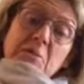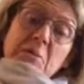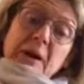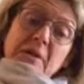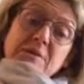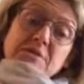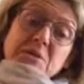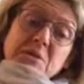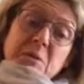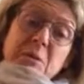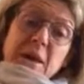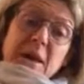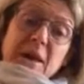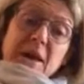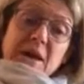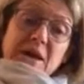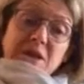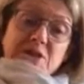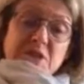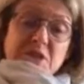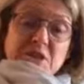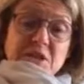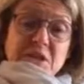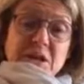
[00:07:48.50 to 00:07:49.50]
about a week,
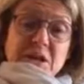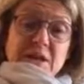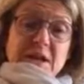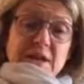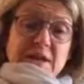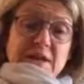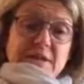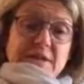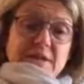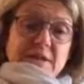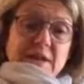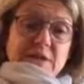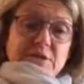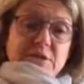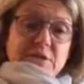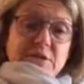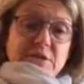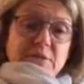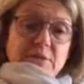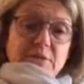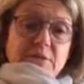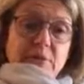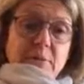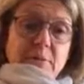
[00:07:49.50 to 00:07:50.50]
I should think," said
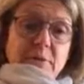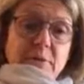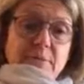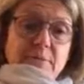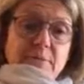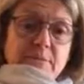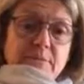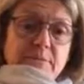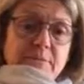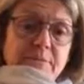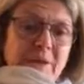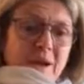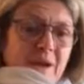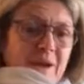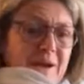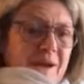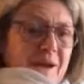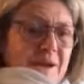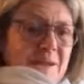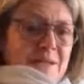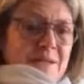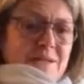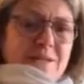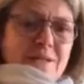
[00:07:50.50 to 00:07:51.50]
Christopher Robin. "But I
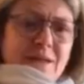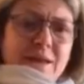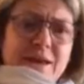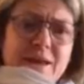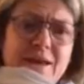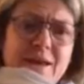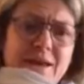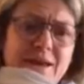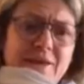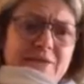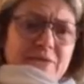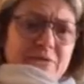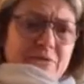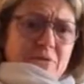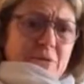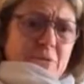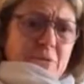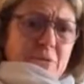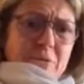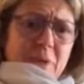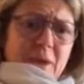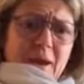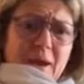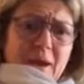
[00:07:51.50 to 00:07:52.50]
can't stay here for
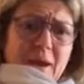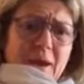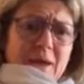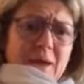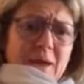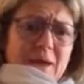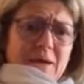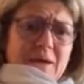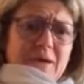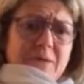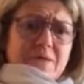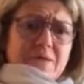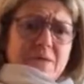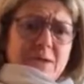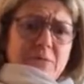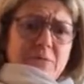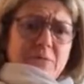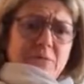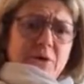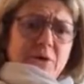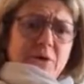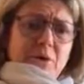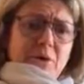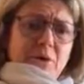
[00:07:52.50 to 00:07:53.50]
a week,"
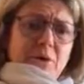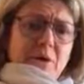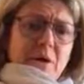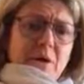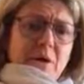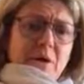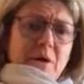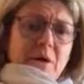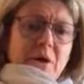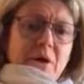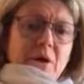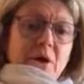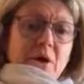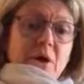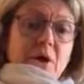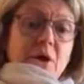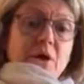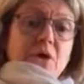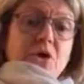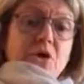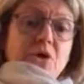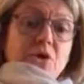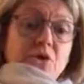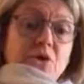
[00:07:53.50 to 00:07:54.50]
said Pooh.
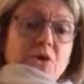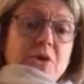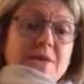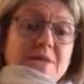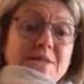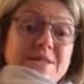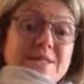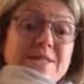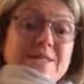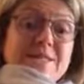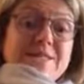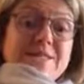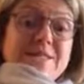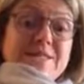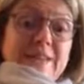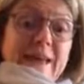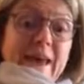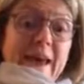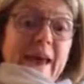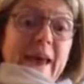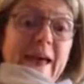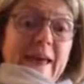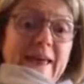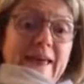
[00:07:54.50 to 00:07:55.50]
"You can
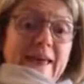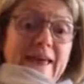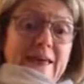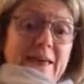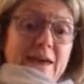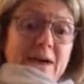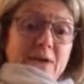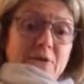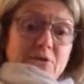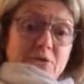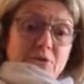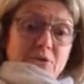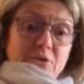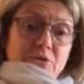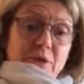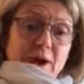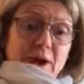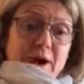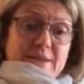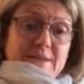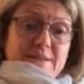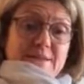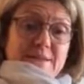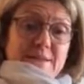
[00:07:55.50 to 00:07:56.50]
stay here all
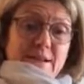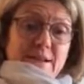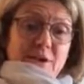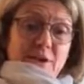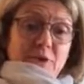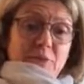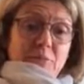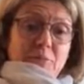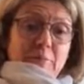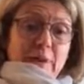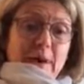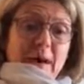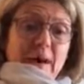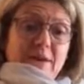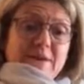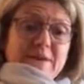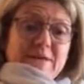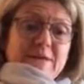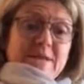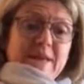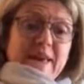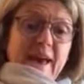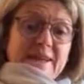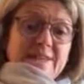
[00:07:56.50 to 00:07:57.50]
right, silly old bear.
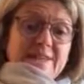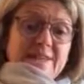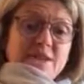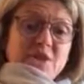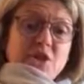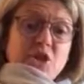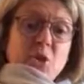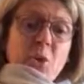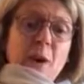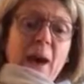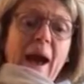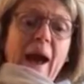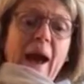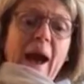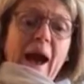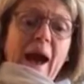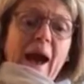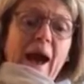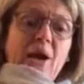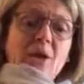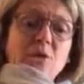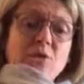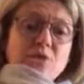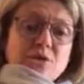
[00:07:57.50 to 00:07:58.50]
It's getting you
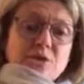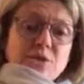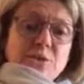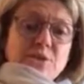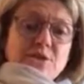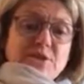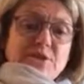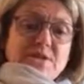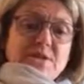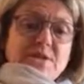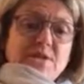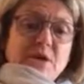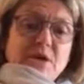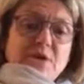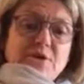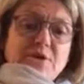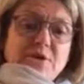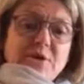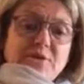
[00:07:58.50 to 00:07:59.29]
out which is so